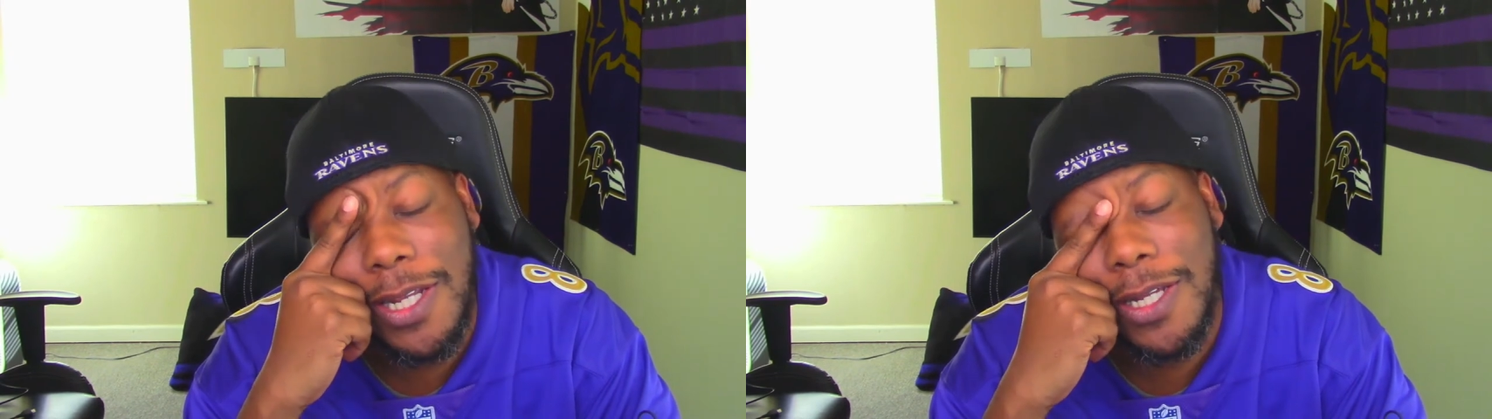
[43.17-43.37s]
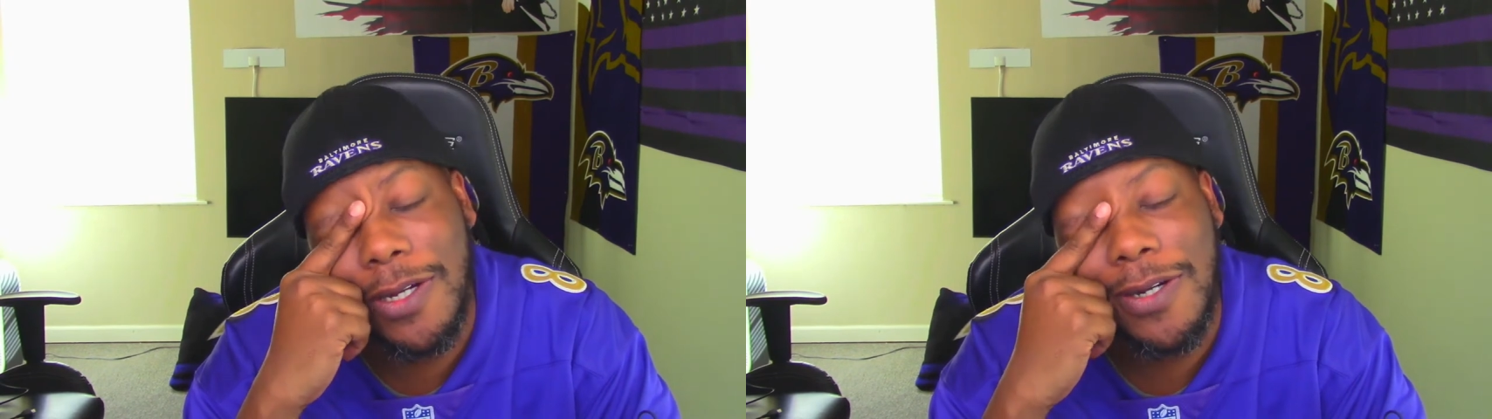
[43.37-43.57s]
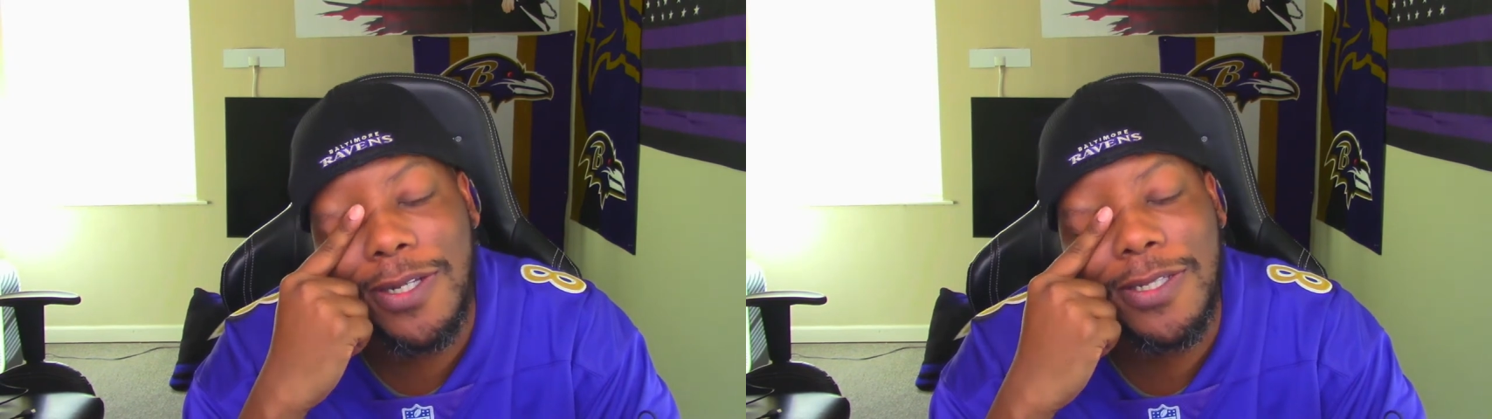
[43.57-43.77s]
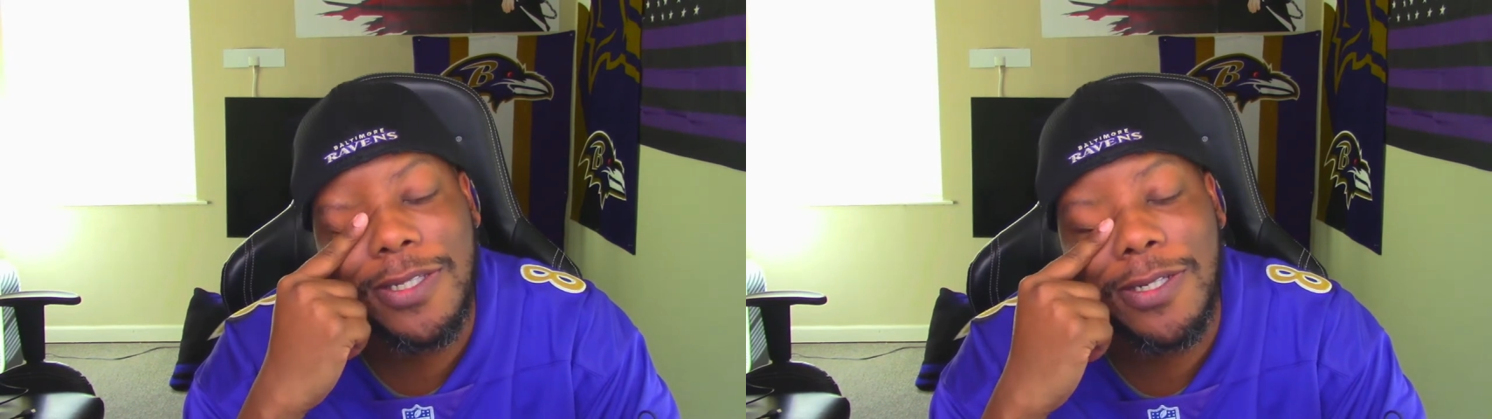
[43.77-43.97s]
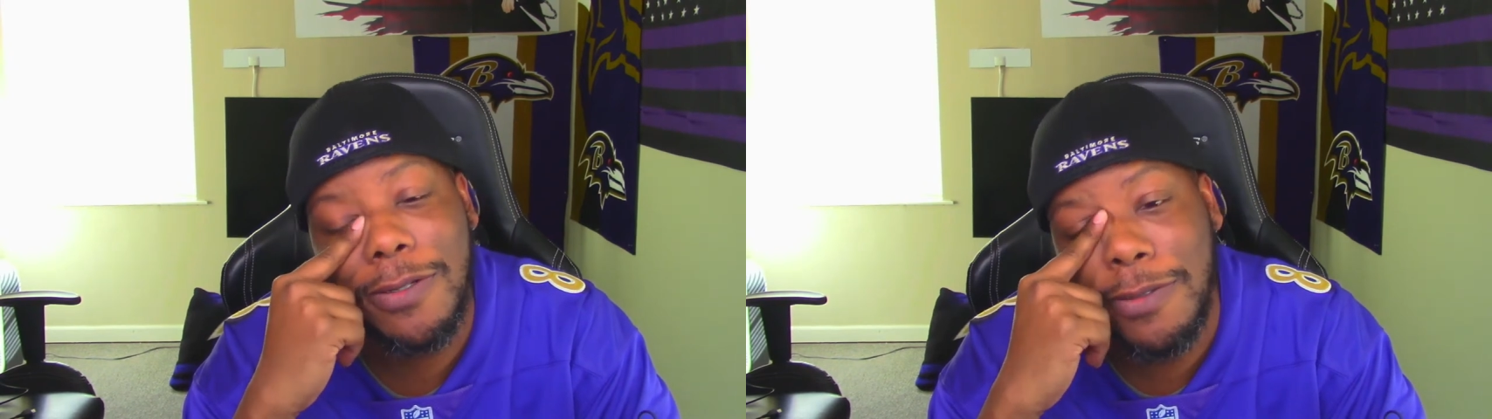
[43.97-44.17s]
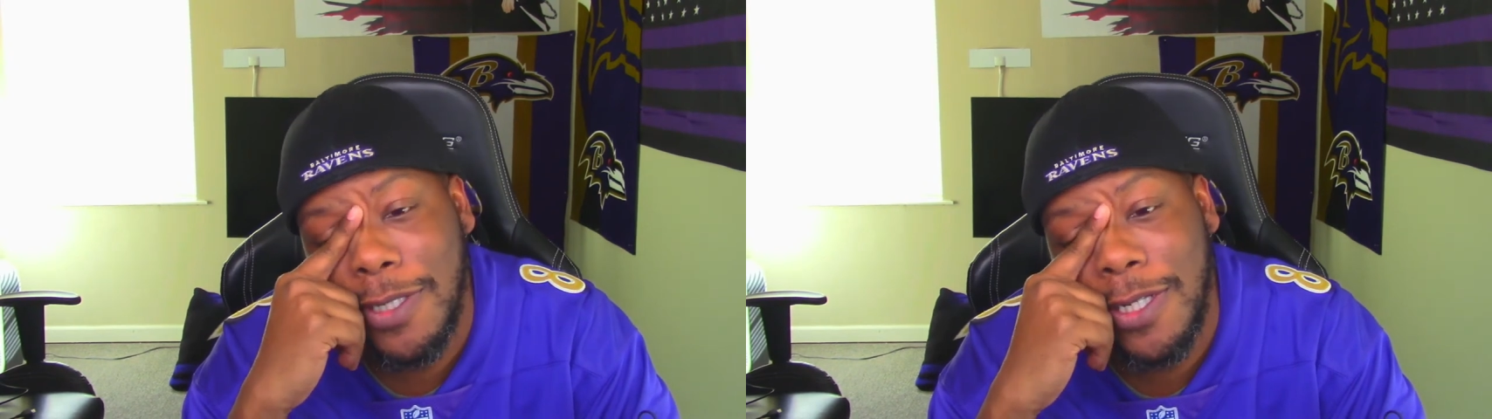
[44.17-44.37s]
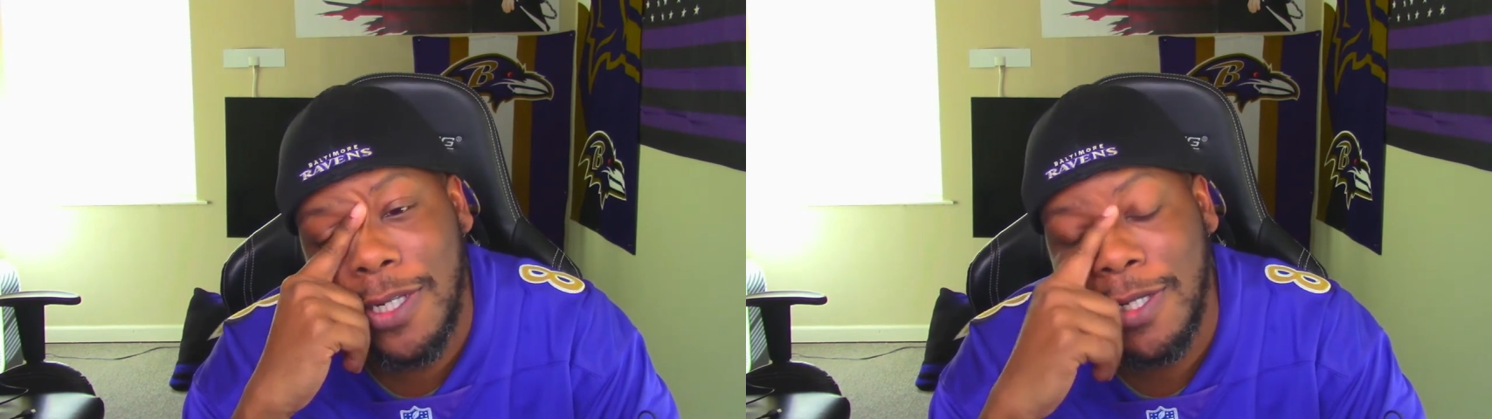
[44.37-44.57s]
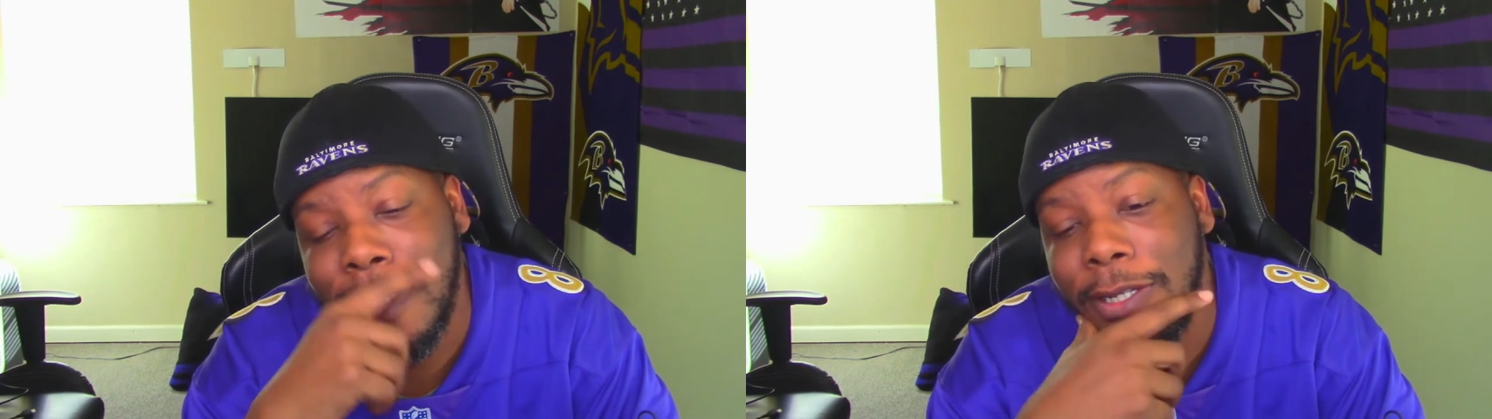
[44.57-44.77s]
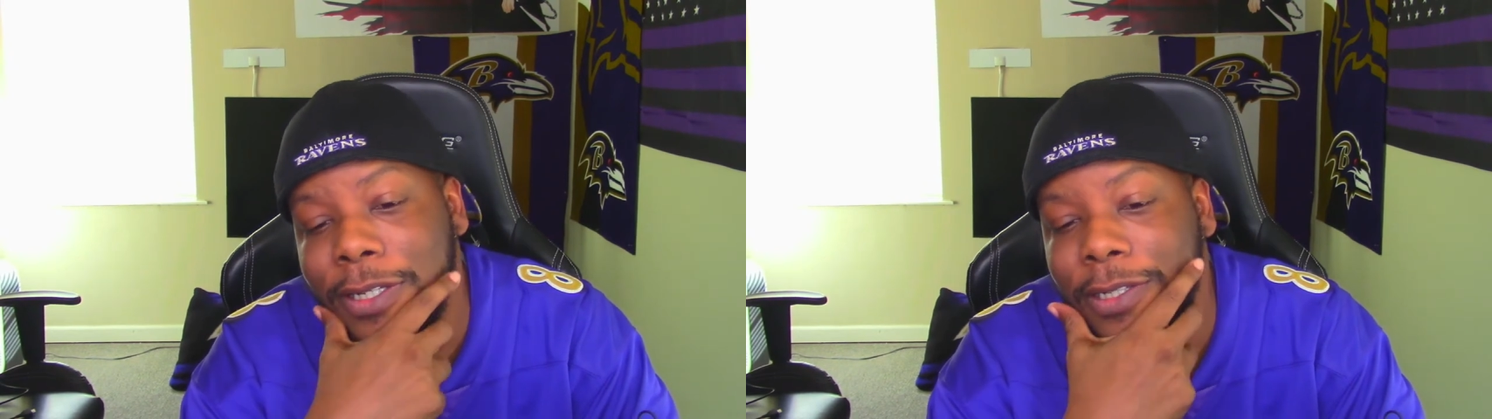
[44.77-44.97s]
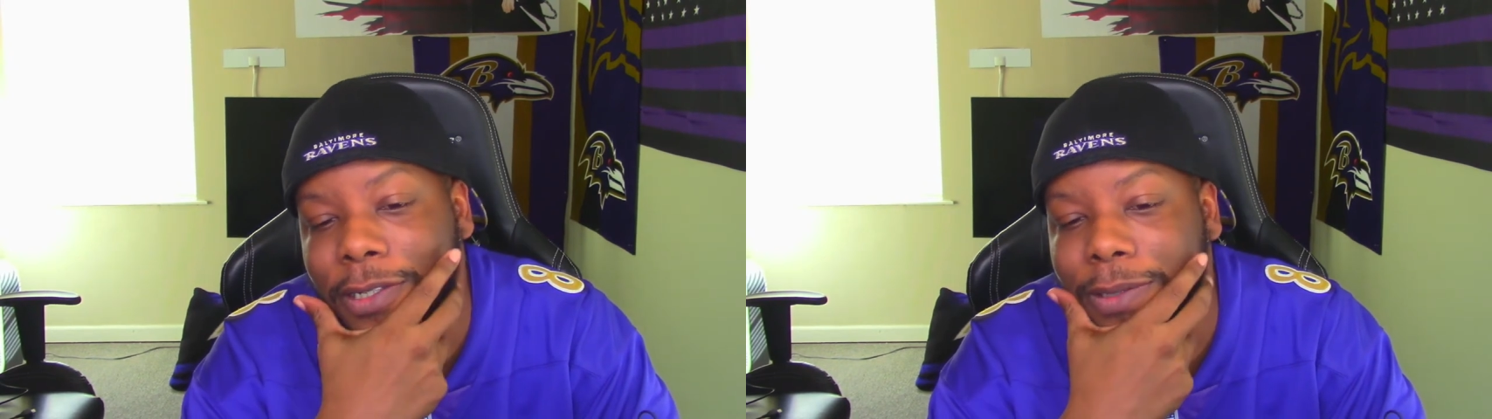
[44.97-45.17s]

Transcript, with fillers: yards, 2 TDs.